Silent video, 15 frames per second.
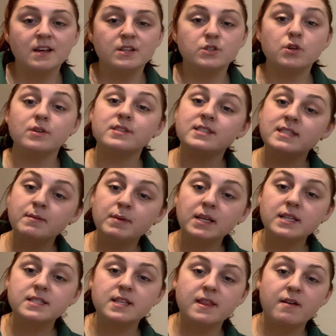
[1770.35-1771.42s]
So
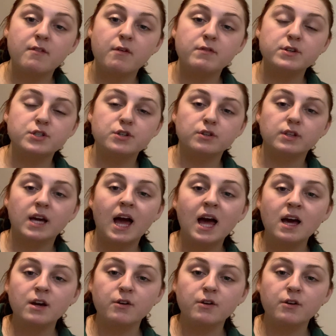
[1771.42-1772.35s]
similar to their original car